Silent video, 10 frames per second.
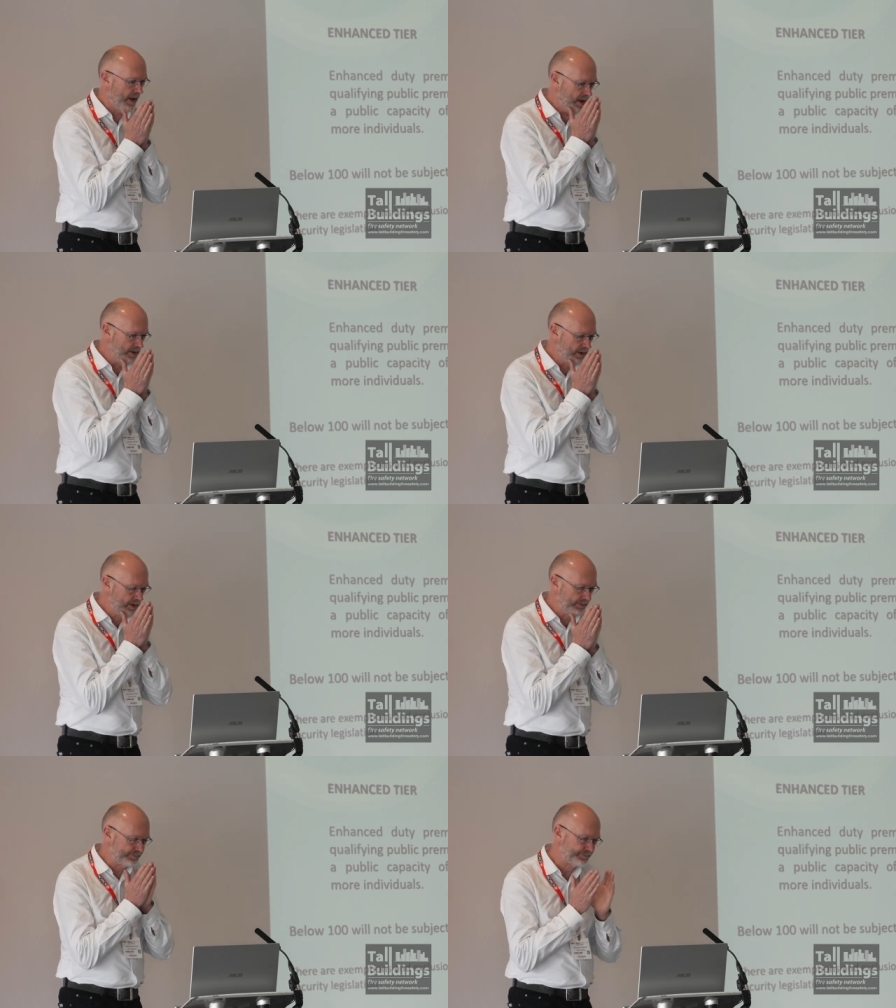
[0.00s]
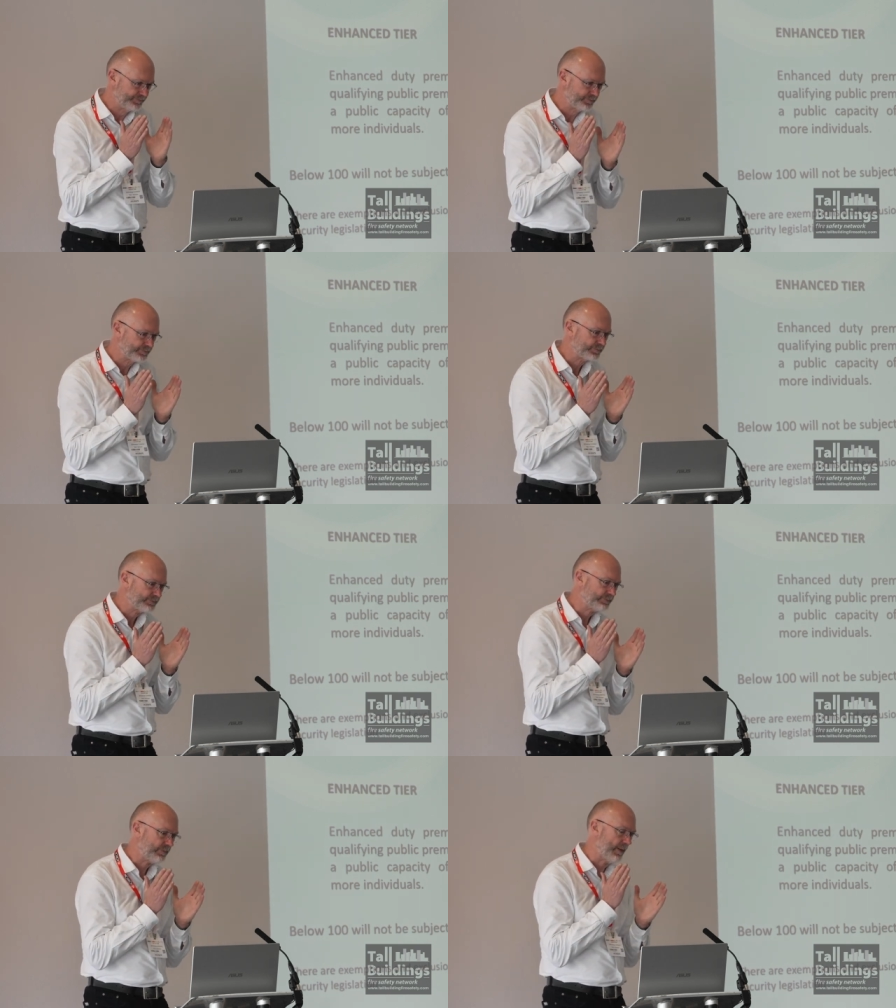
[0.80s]
and
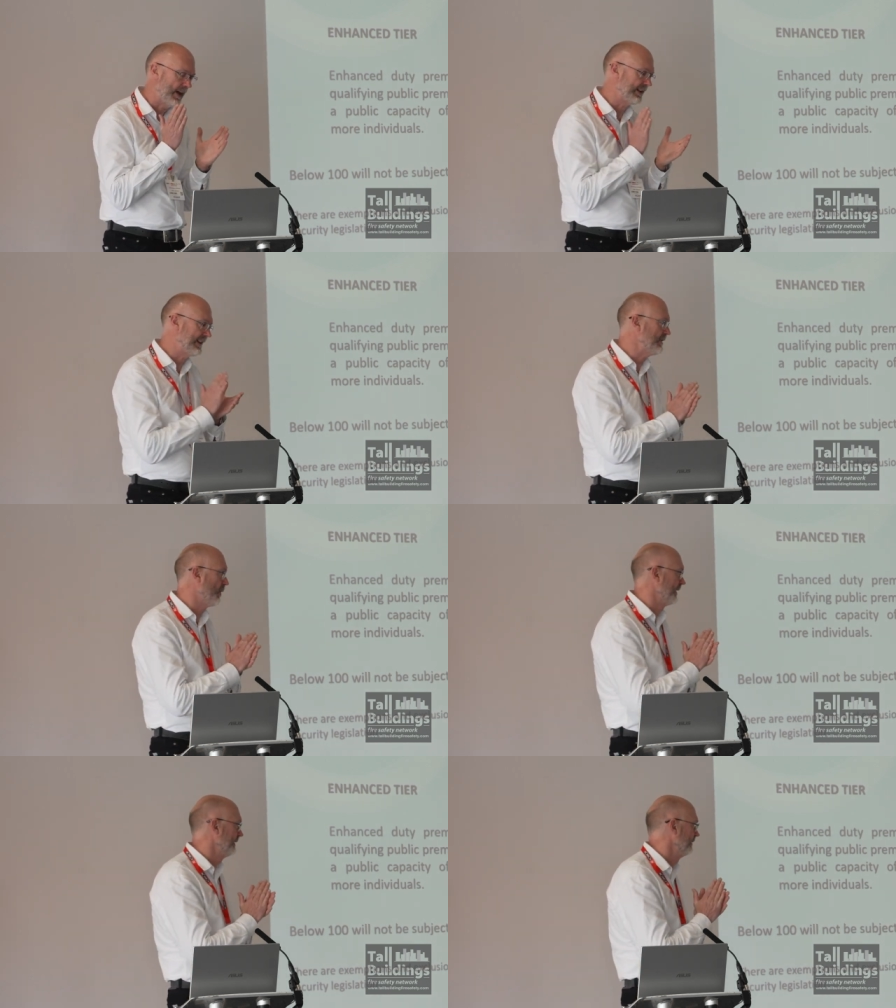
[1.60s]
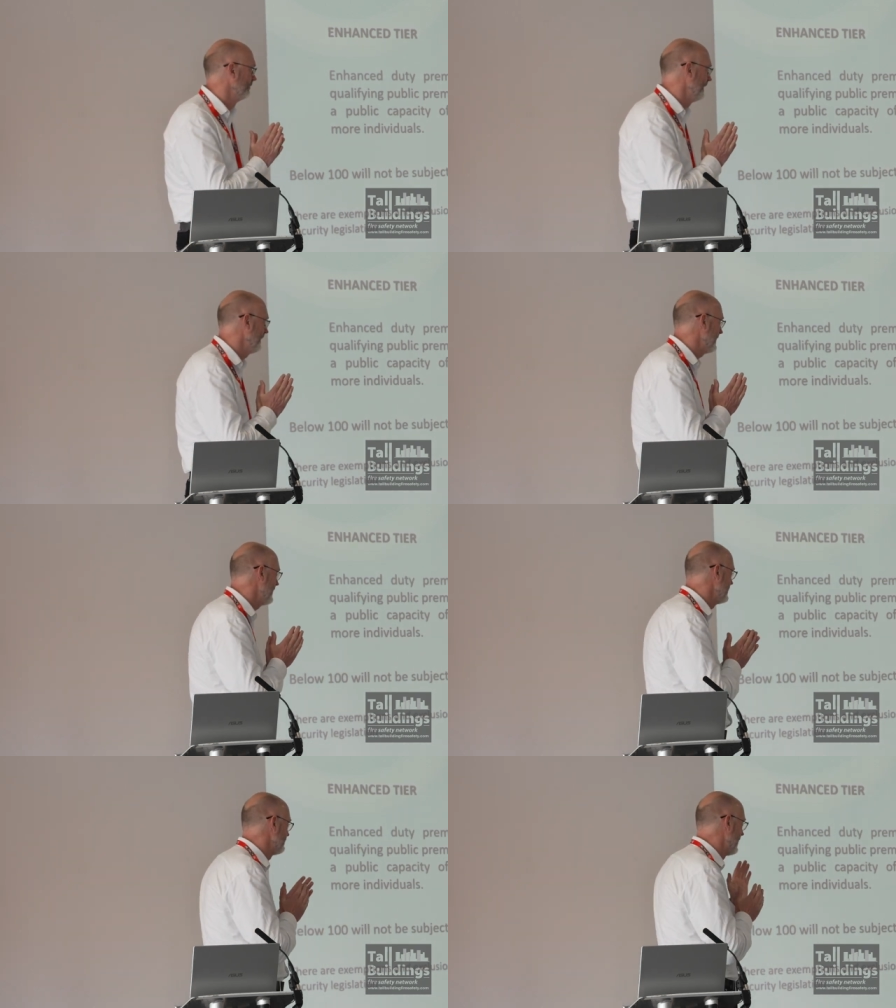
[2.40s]
the key one really
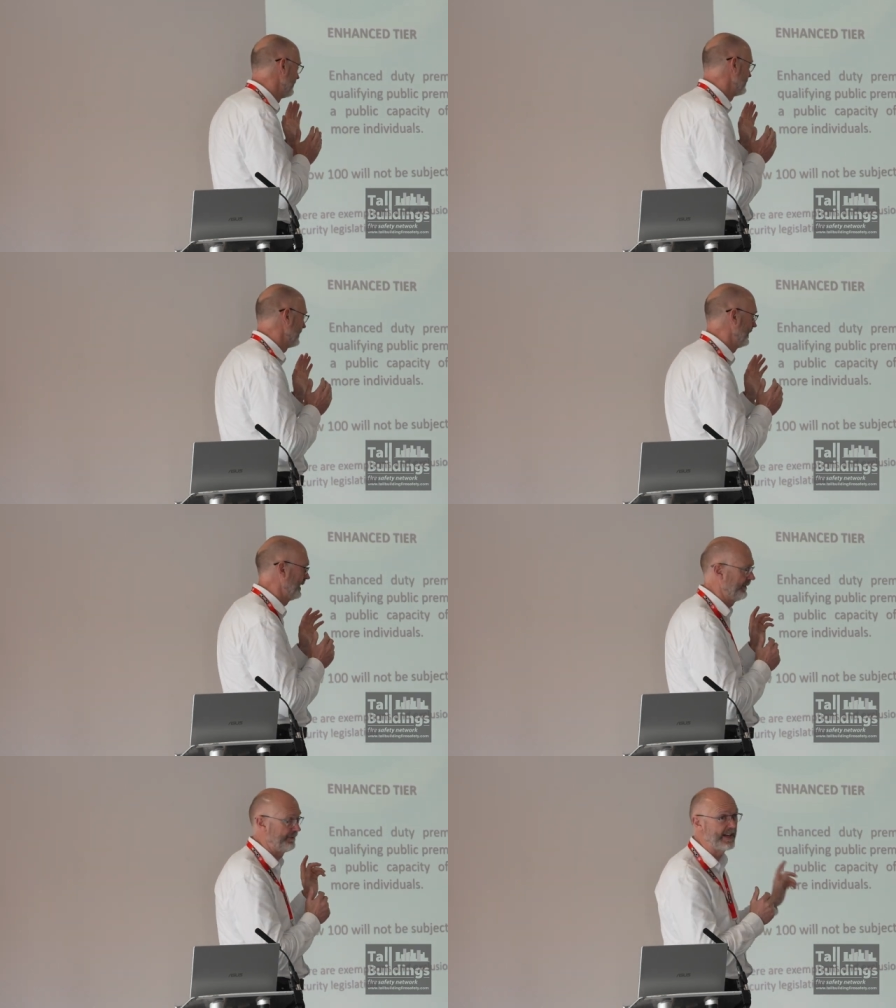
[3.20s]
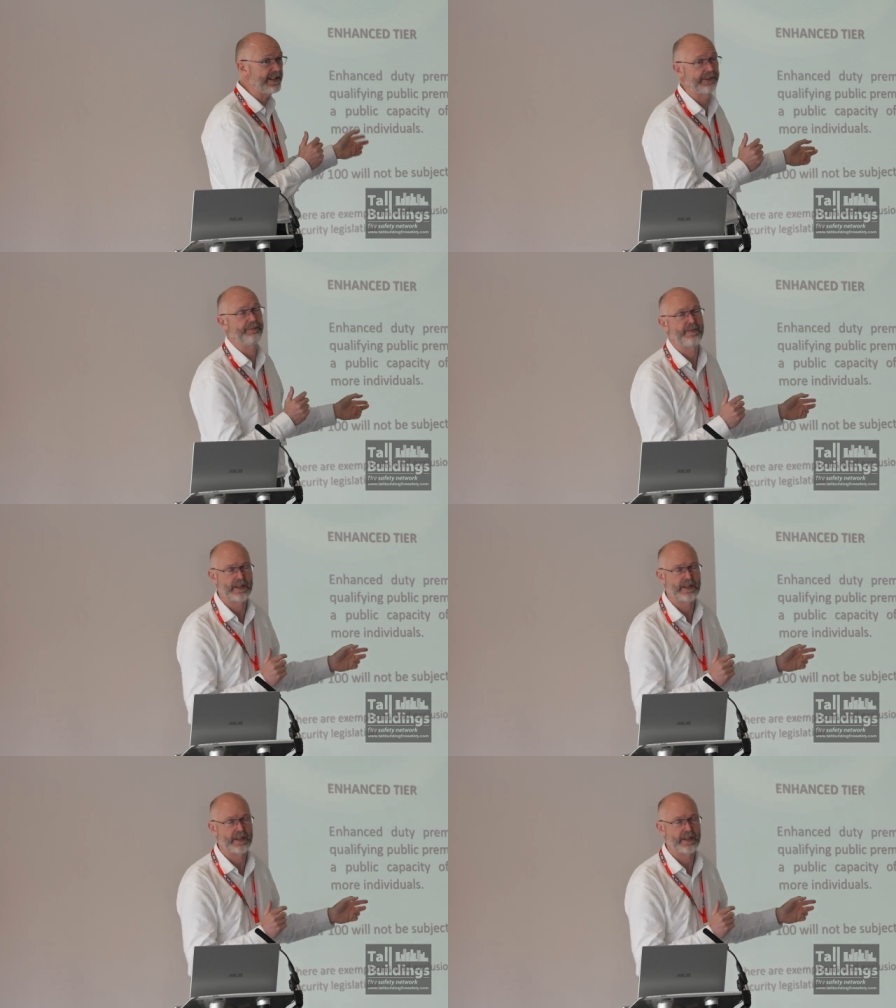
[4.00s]
is around uh, faith.